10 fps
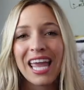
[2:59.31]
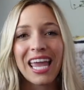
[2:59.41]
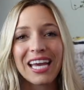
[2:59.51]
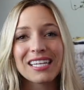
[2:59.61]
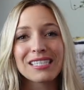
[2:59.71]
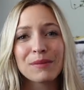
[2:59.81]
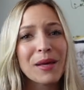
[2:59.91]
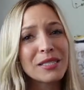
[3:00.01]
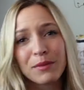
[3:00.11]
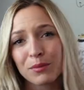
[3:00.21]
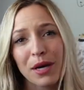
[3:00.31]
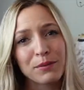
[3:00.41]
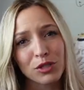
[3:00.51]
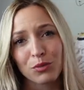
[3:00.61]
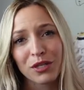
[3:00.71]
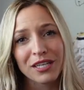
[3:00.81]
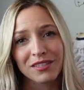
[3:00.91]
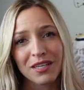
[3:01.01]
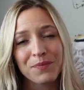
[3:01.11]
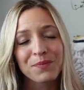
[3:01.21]
and it makes meal prep super
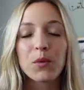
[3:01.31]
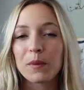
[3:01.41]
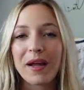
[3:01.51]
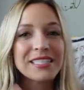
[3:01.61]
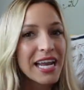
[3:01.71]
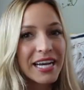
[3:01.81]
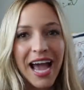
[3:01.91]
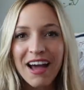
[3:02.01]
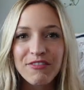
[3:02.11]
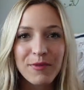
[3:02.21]
easy. We're about 10 and a half